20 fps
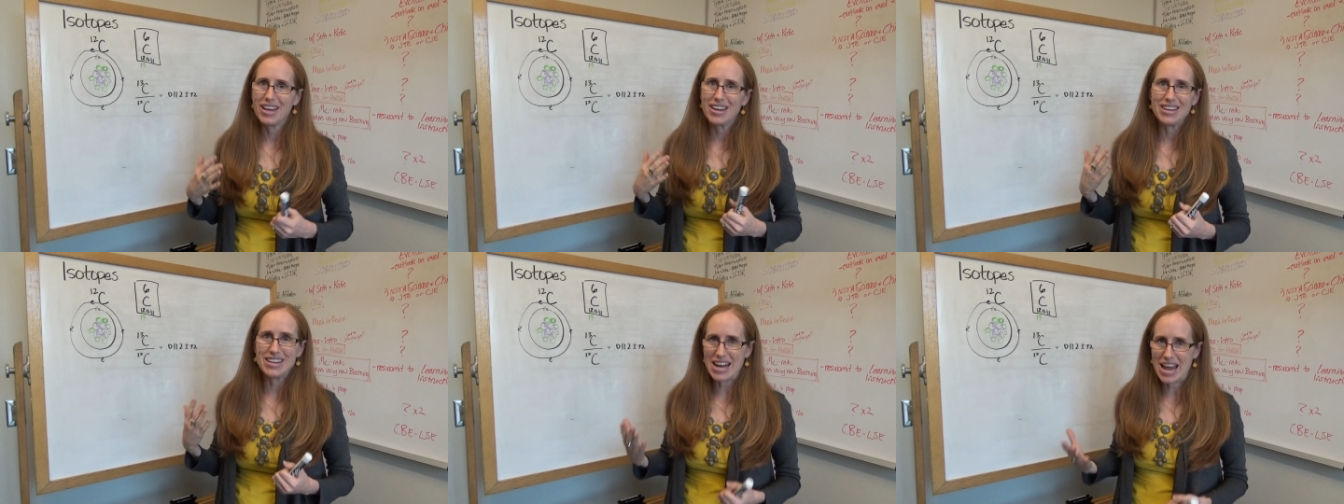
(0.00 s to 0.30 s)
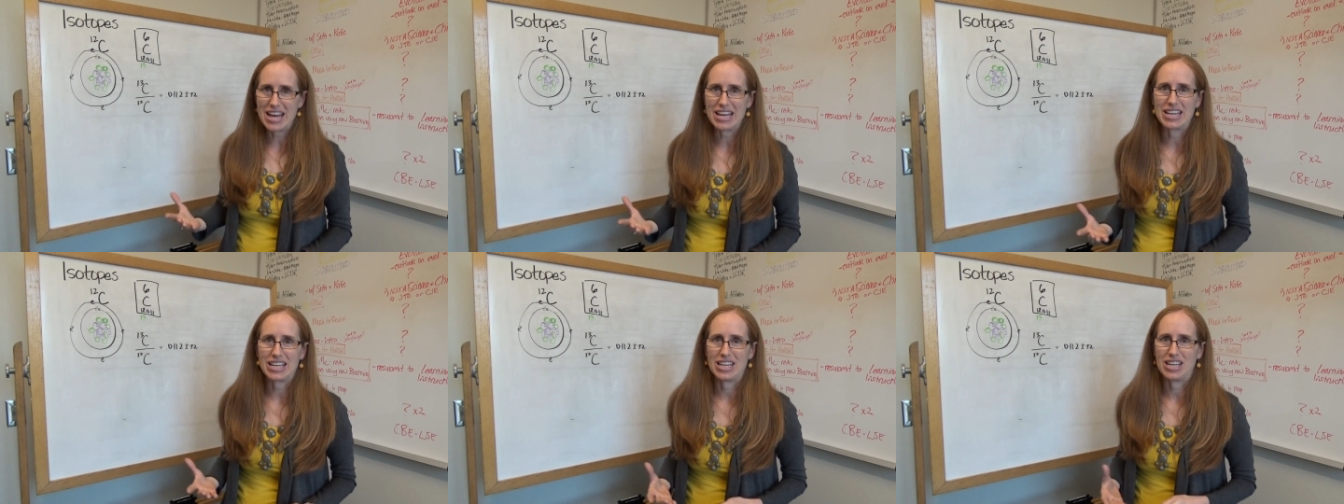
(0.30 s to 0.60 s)

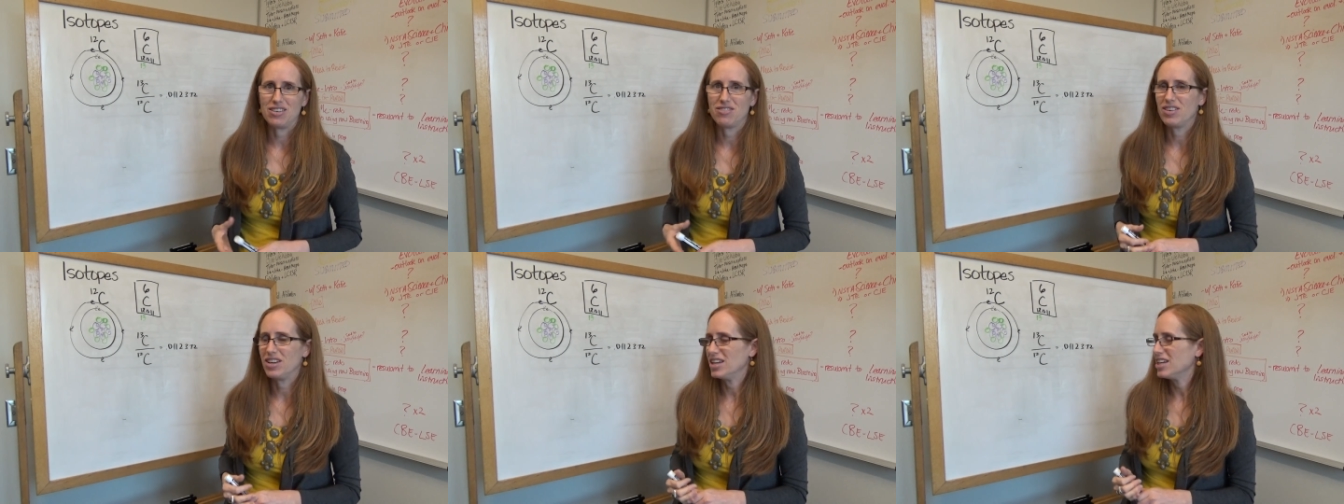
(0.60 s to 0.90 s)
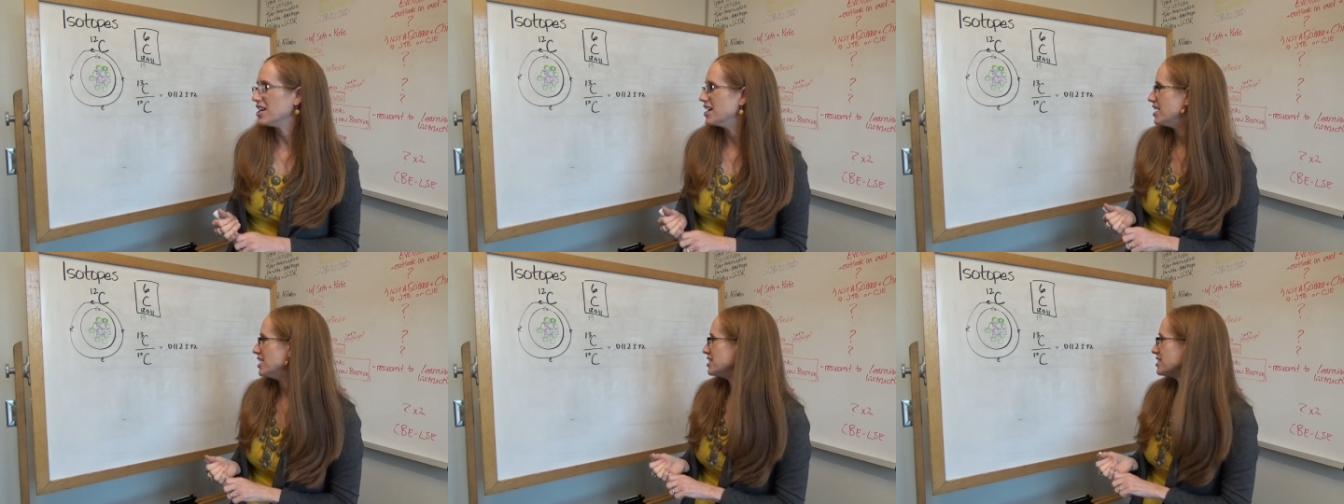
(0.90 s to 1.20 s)
negative it
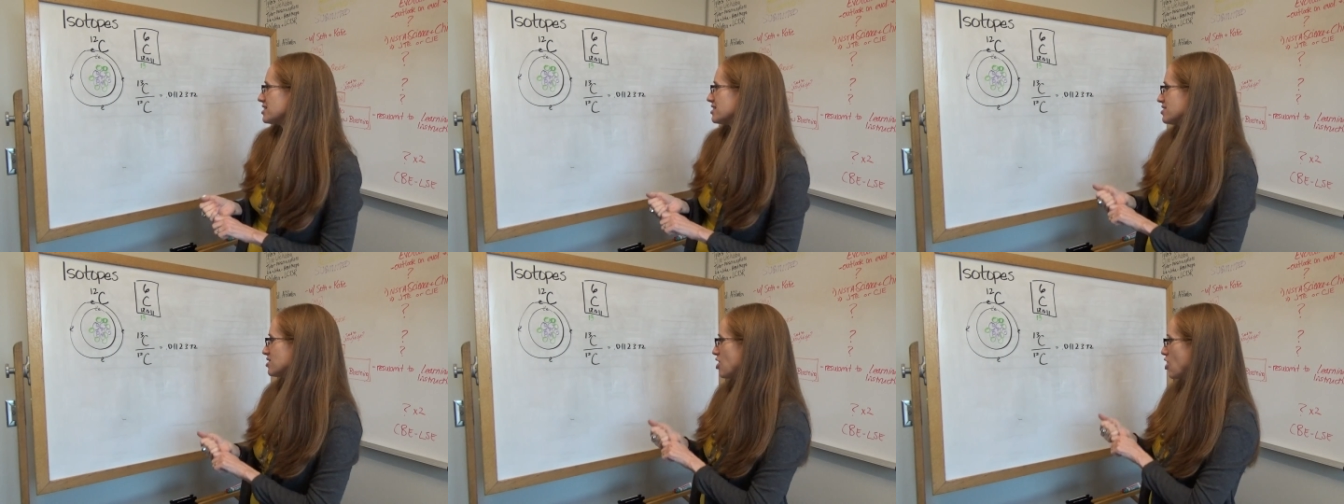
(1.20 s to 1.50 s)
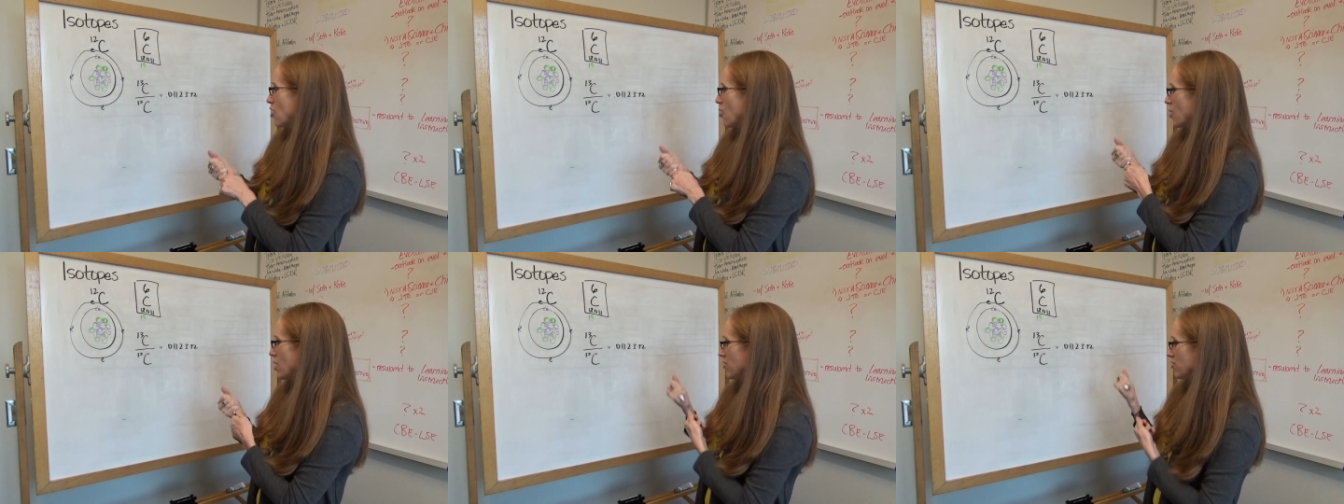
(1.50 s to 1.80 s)
is.
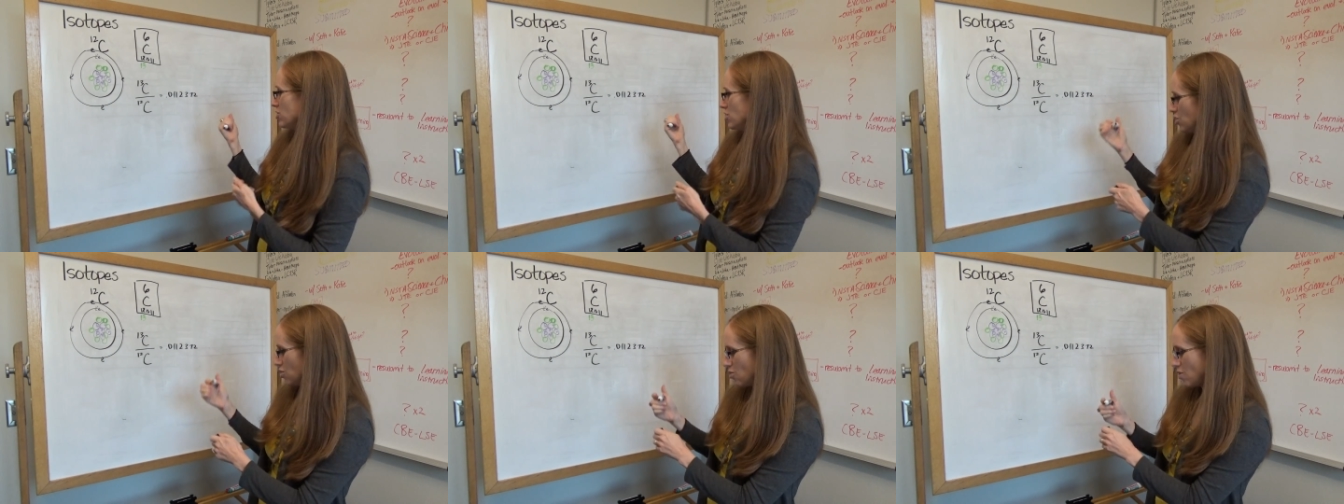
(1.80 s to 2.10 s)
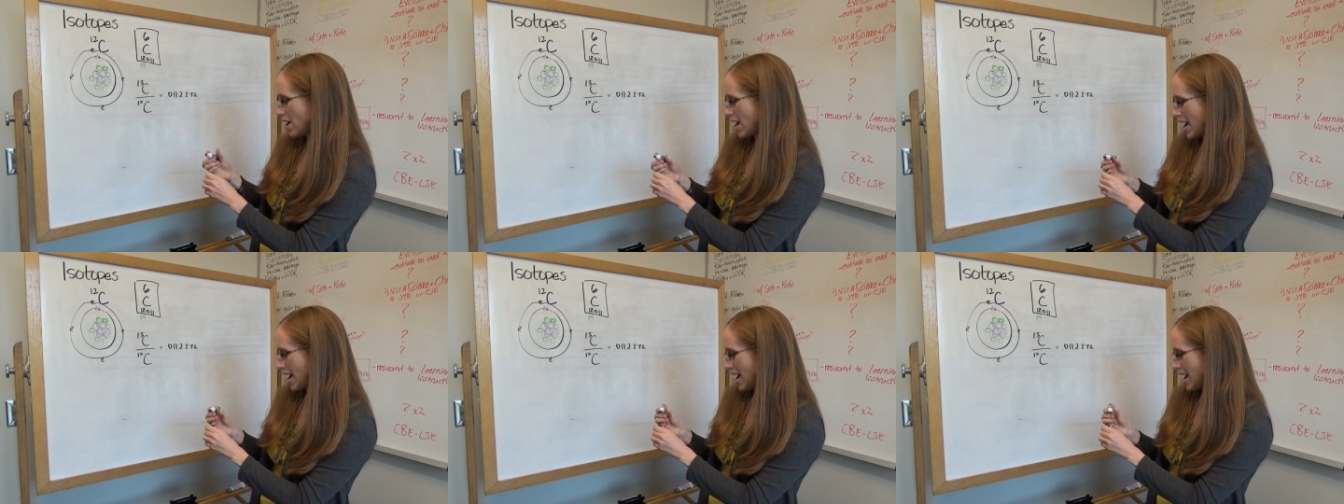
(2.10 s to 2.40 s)
So if you
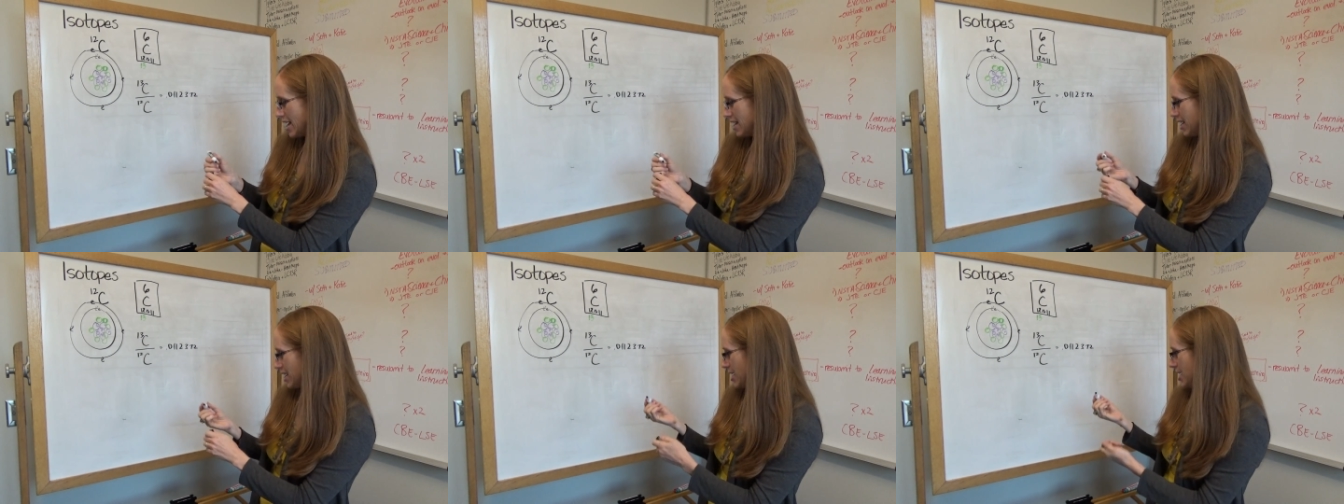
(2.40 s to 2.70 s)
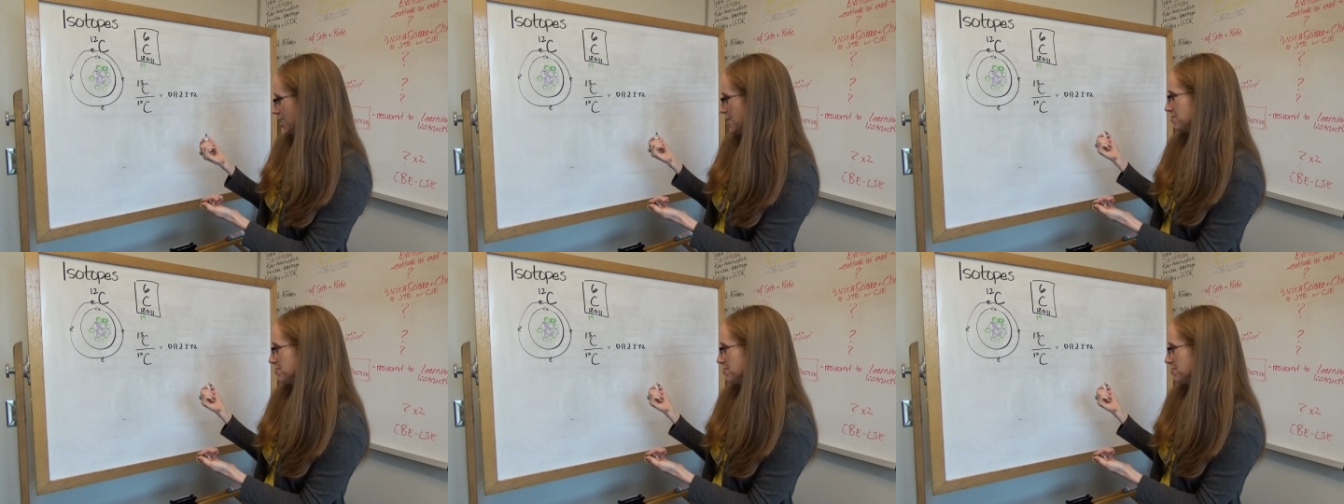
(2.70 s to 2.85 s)
had